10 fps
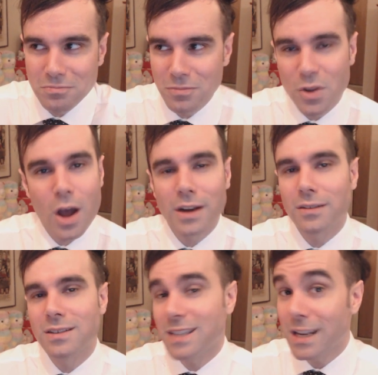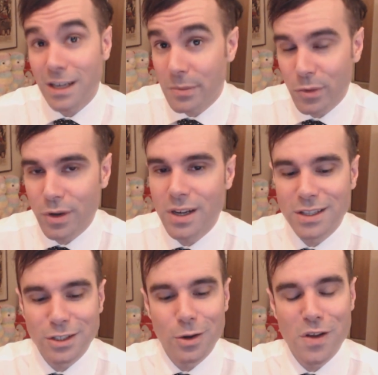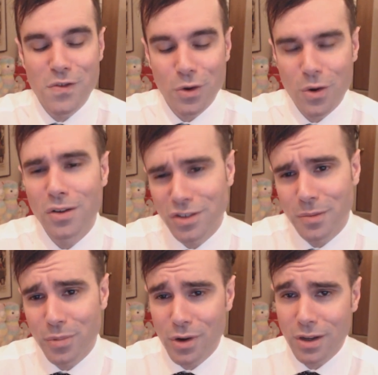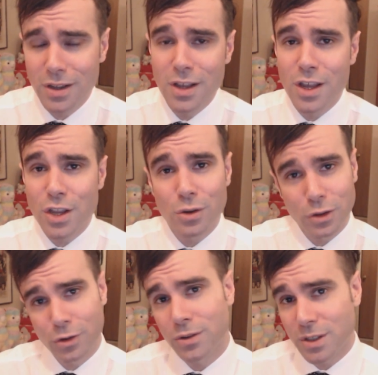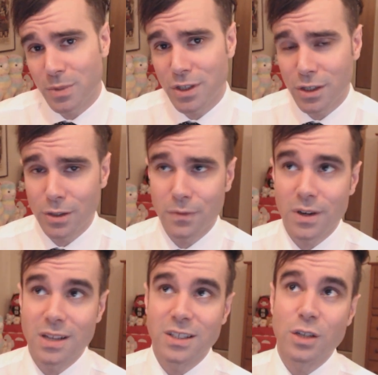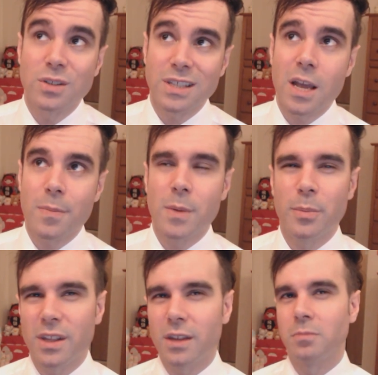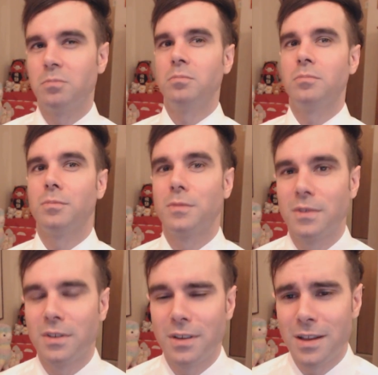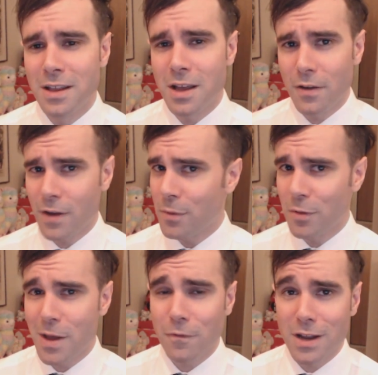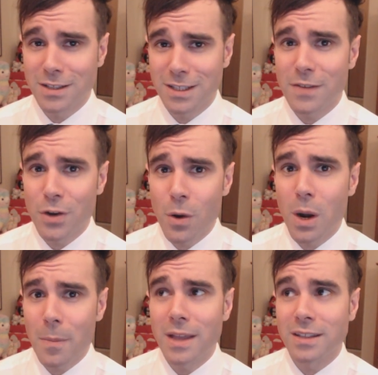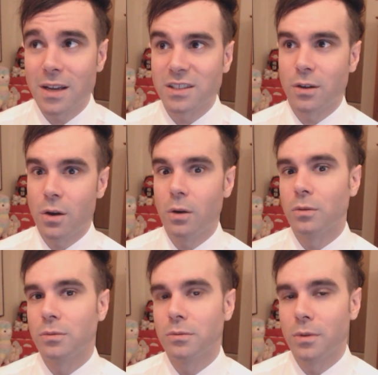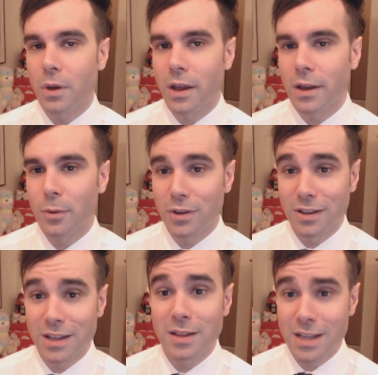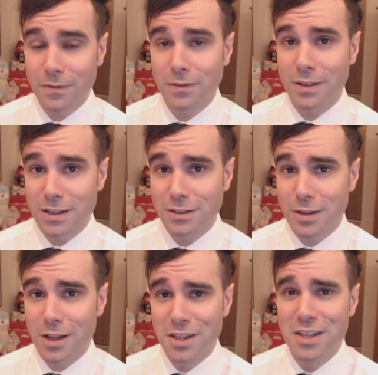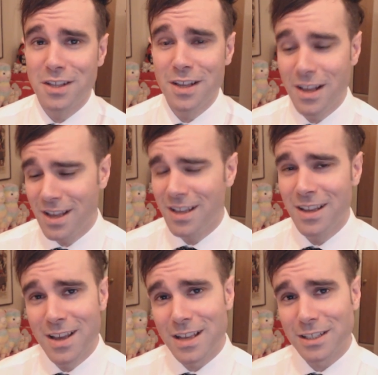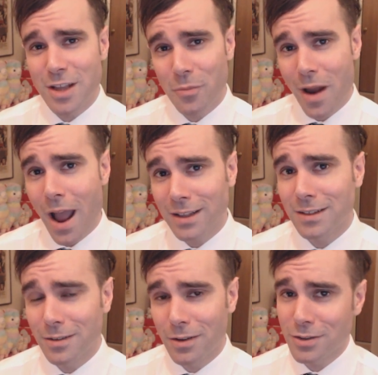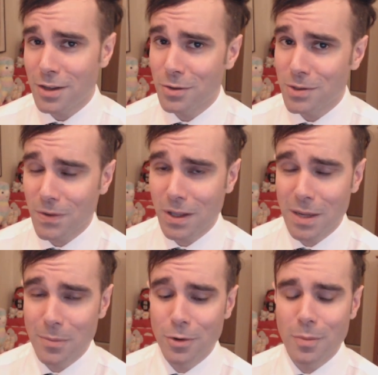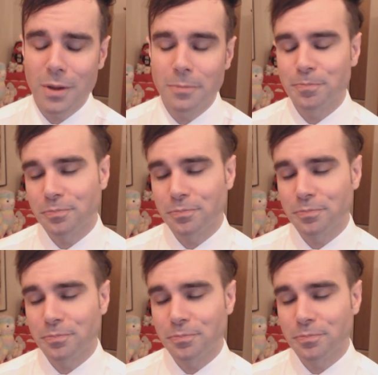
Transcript: not said anymore. And so if you go into the book and you learn this particular phrase and you say it, people will be like, A couple of my friends didn't even know what it meant. I was like, oh, okay, well then that definitely is not is not practical and not useful anymore. But